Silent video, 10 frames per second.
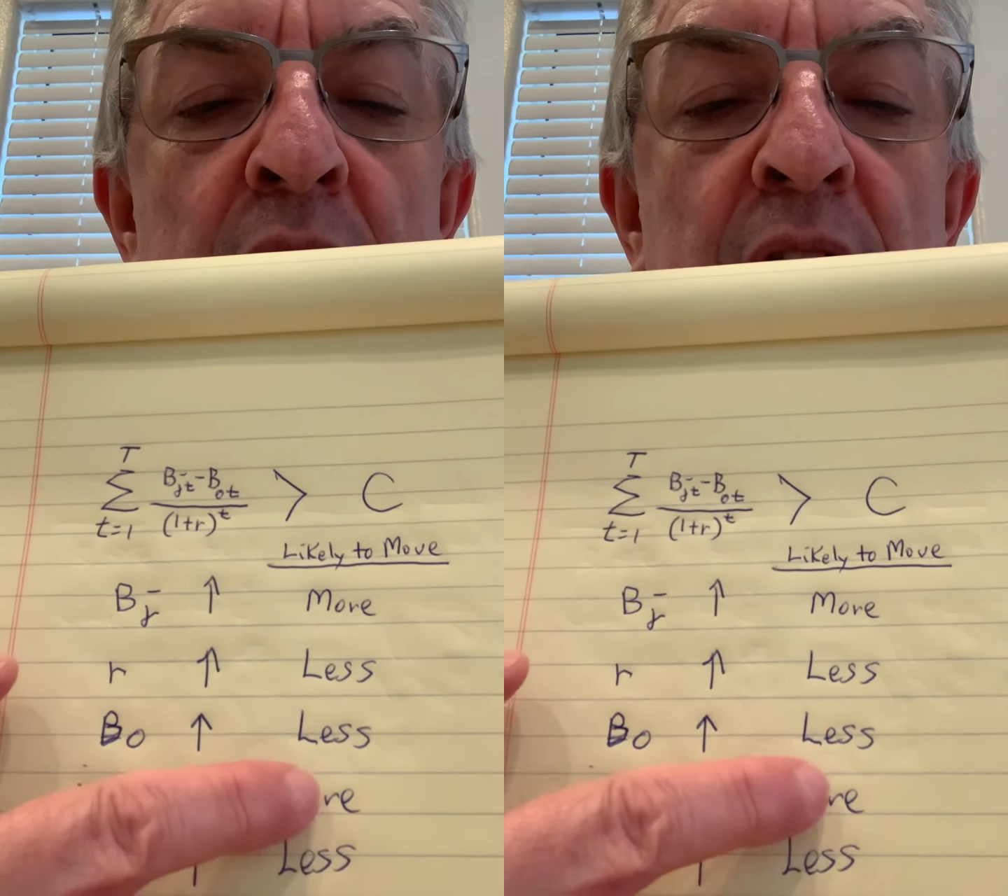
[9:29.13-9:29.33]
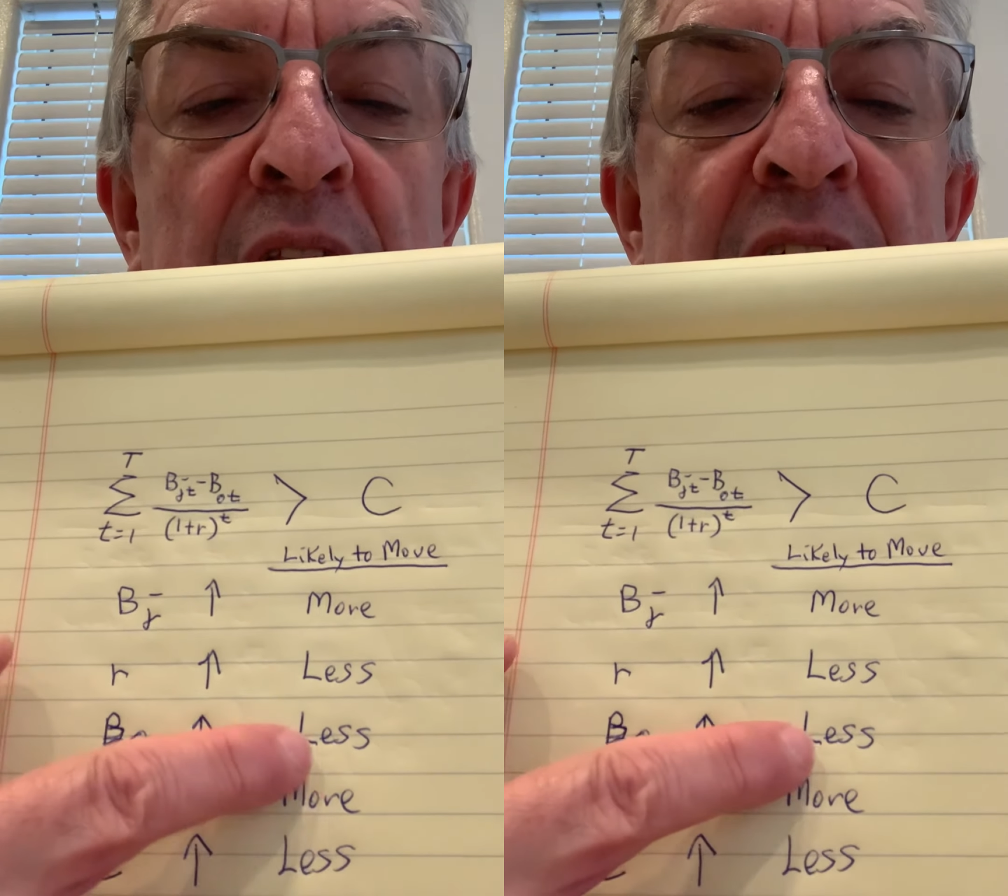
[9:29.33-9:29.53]

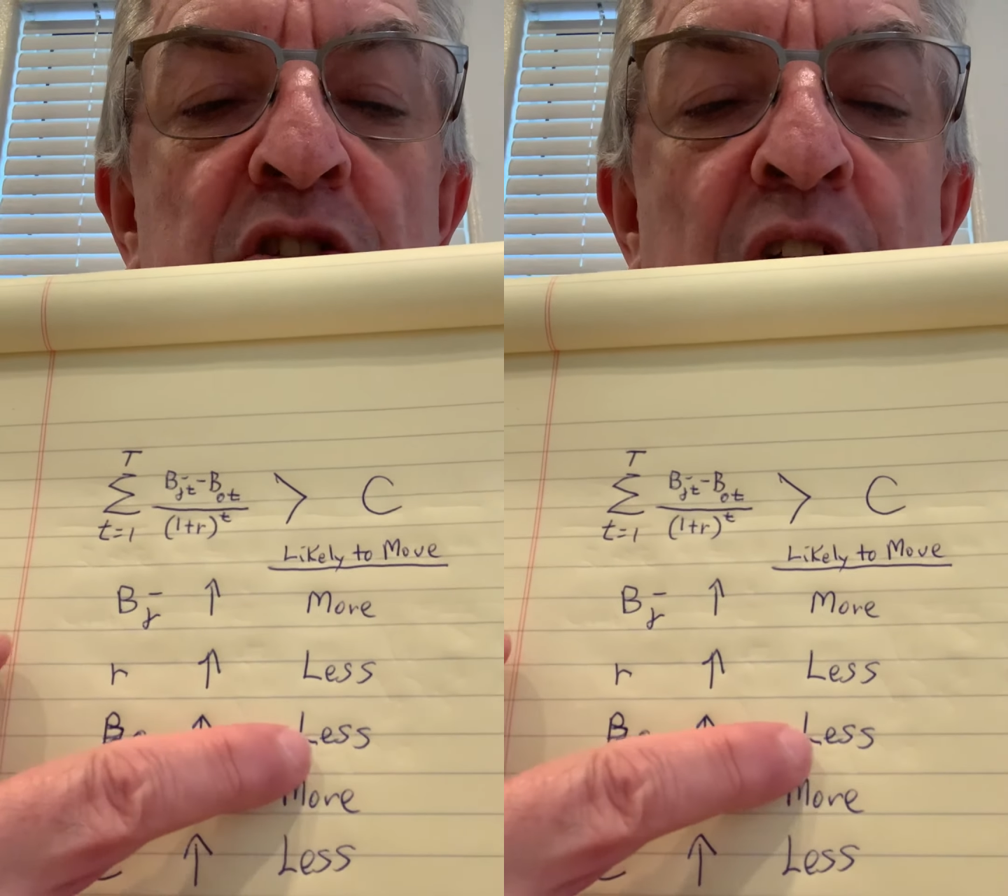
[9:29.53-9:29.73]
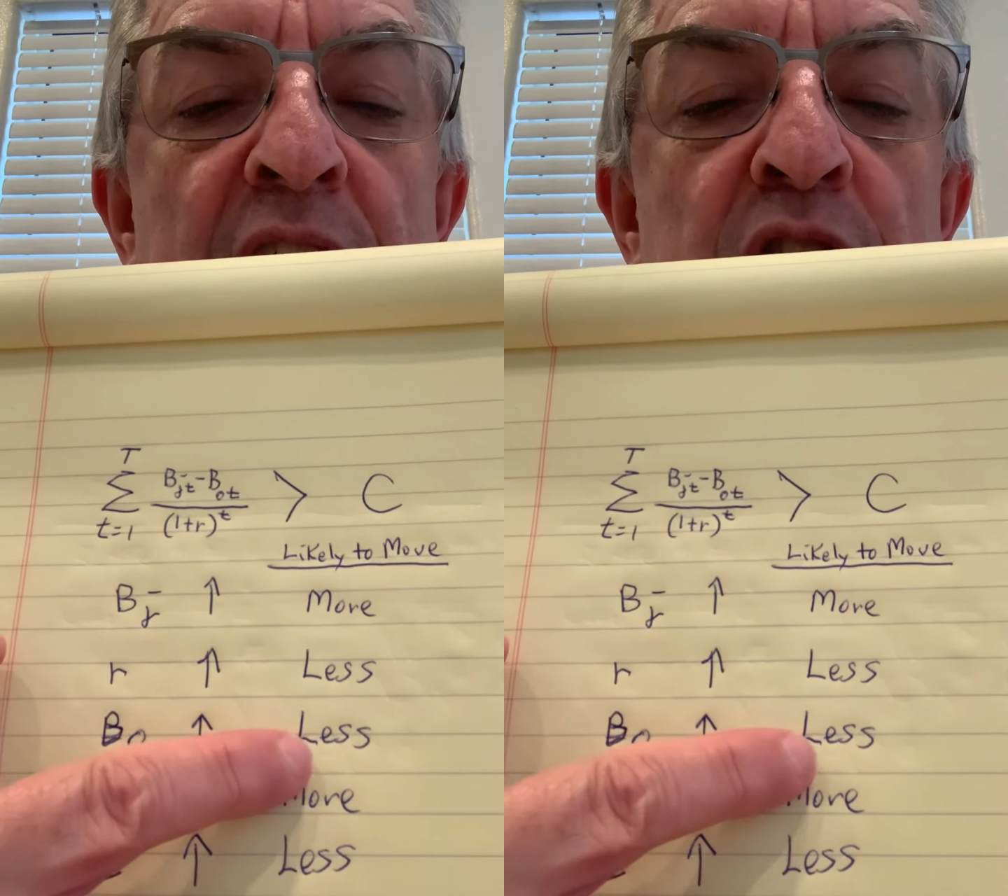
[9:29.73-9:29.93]
the
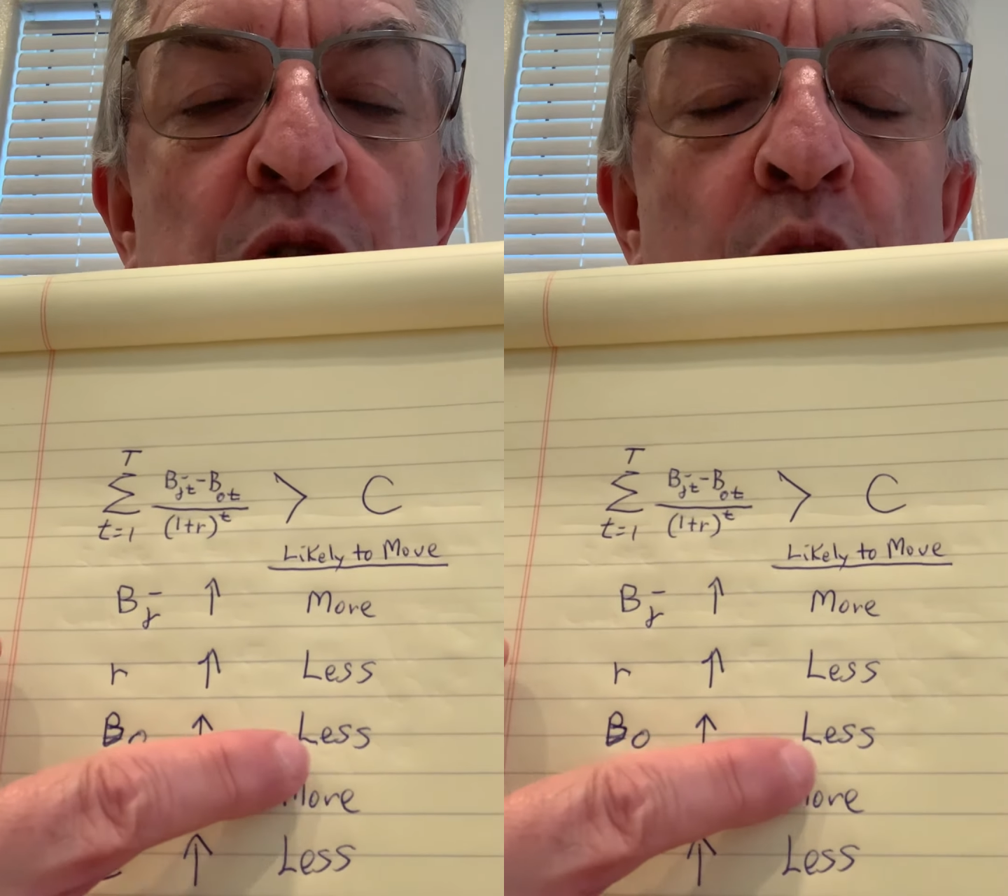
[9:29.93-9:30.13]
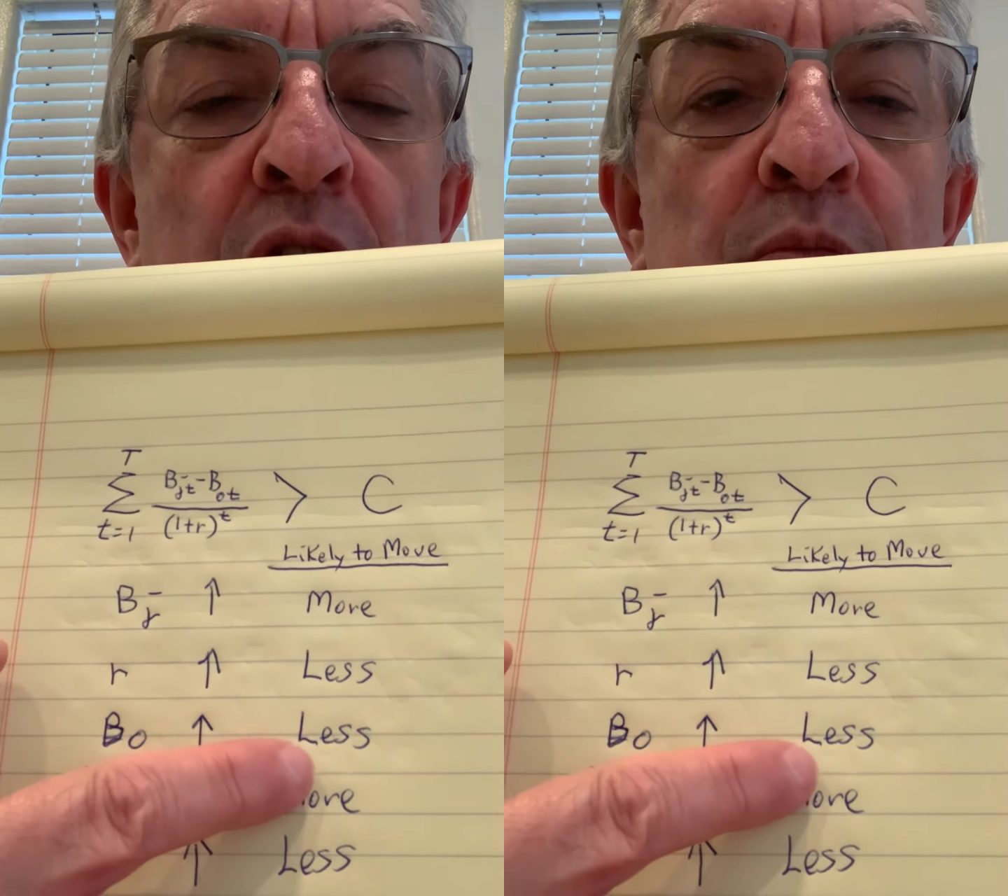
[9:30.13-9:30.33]
less likely
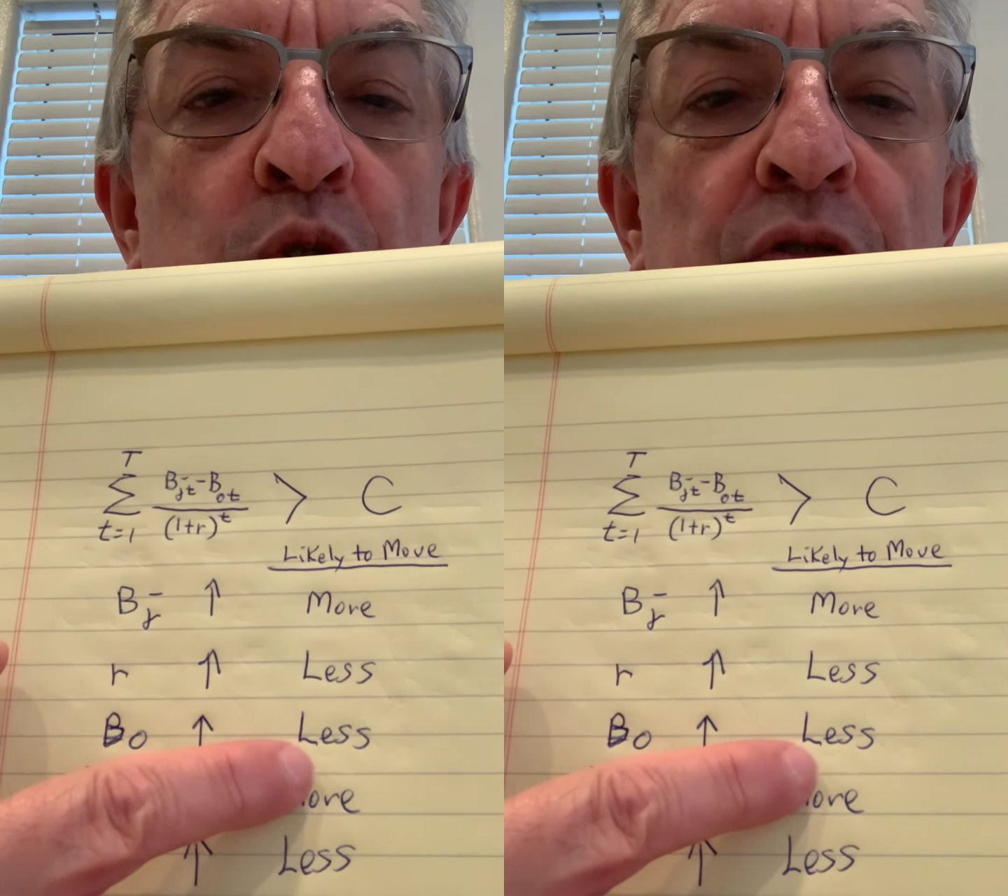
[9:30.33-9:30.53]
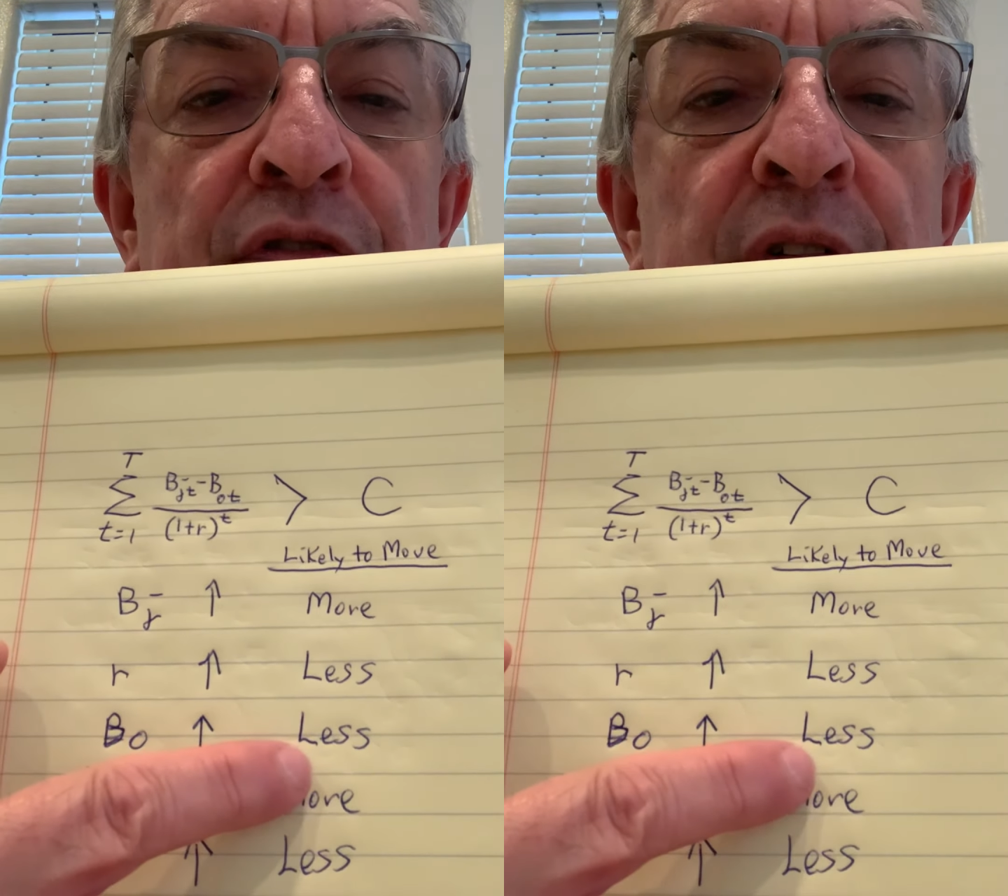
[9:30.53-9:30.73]
you are to
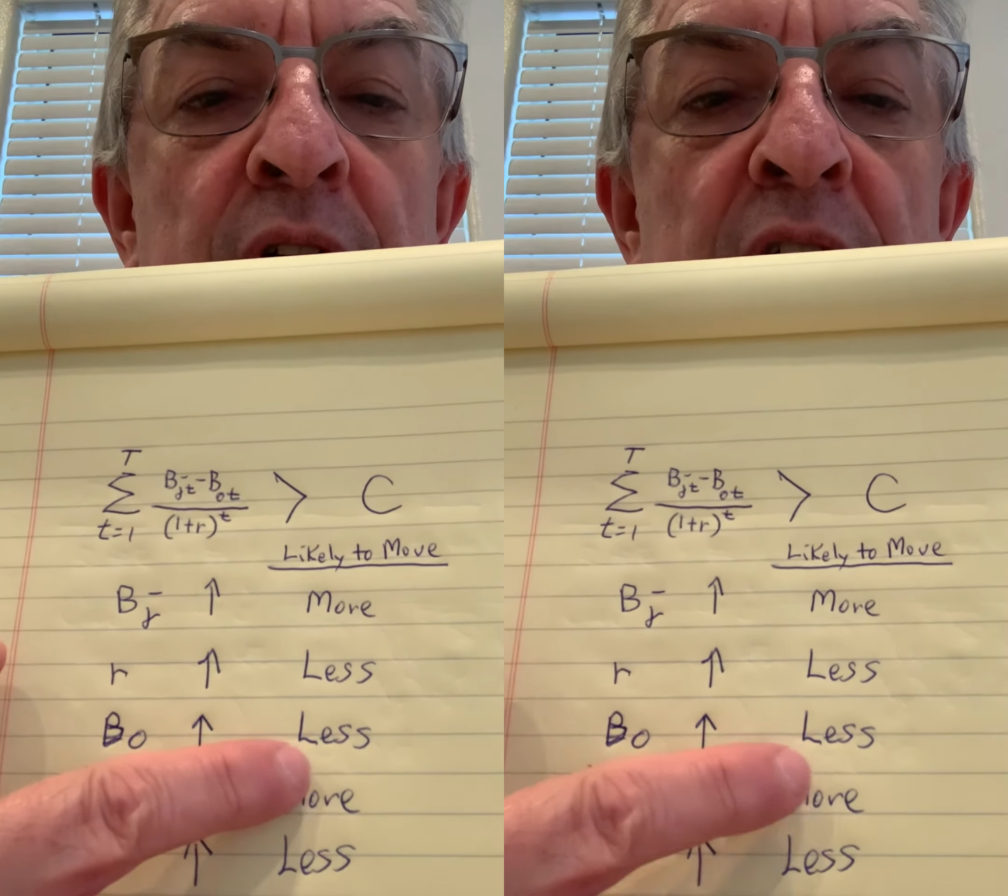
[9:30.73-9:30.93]
move.